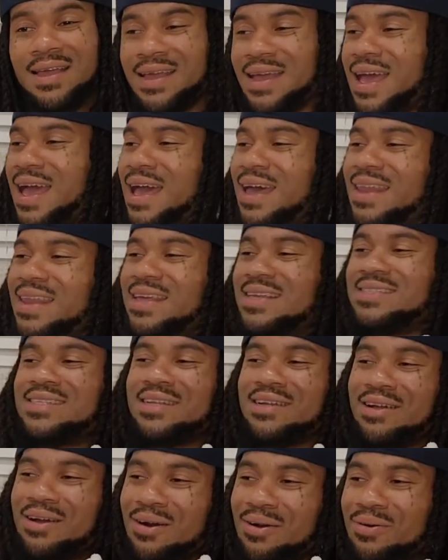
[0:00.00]
How that's
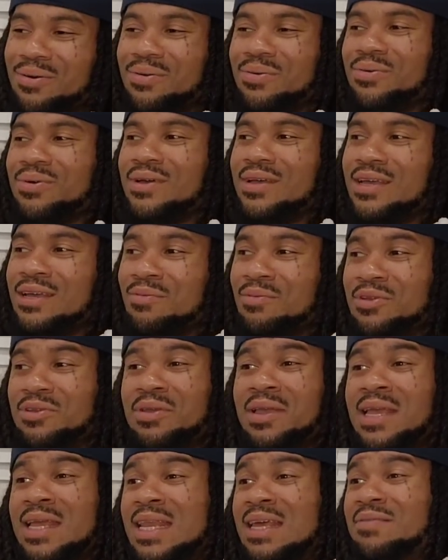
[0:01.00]
the goal when
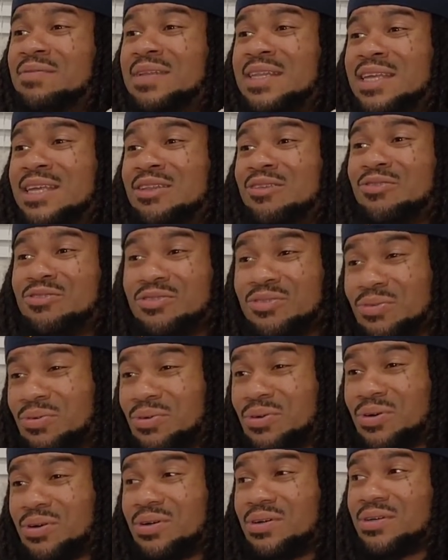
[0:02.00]
you ain't never did no
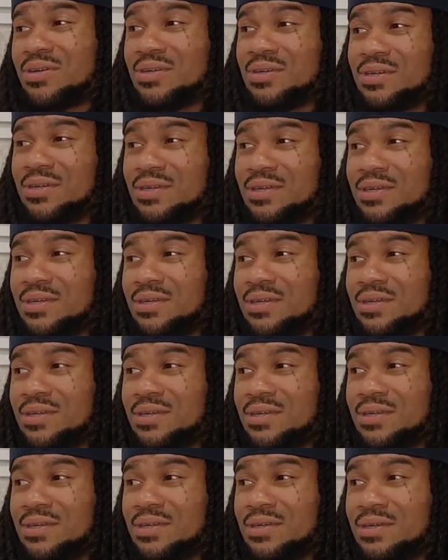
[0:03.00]
tour
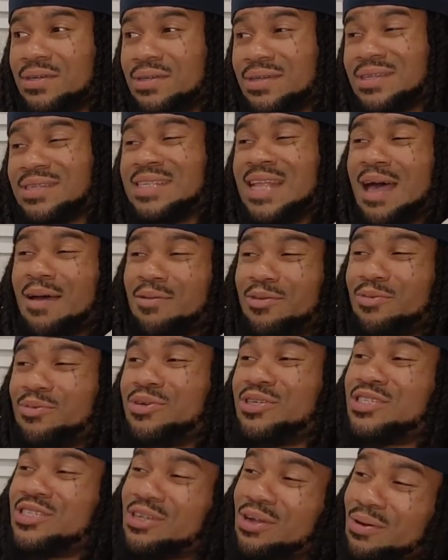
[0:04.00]
to stop
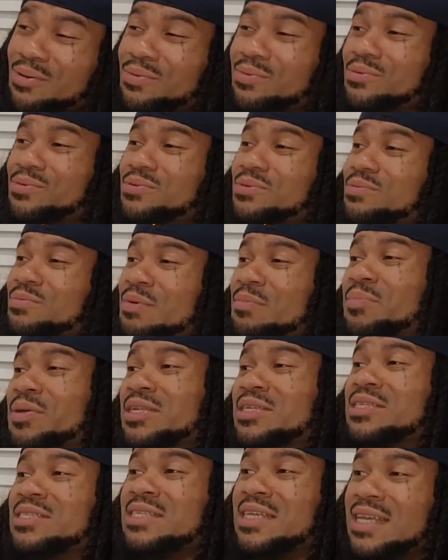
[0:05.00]
doing shows. When
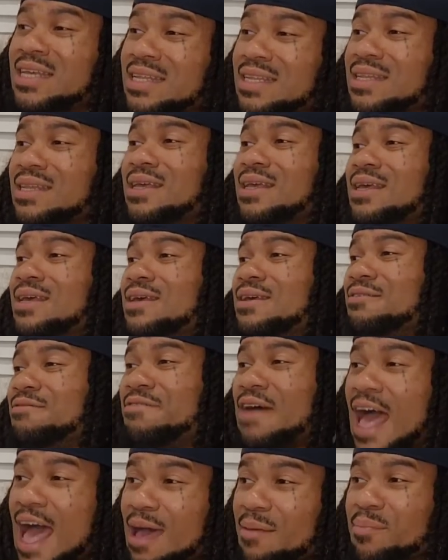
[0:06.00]
bitches getting
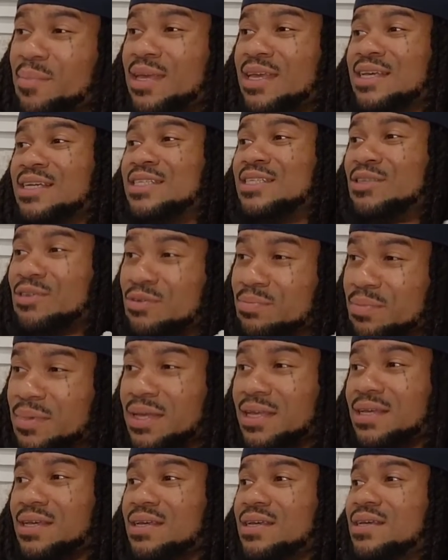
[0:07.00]
five million, two
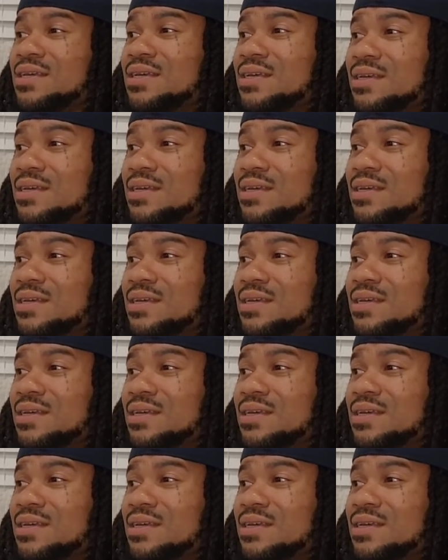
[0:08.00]
million.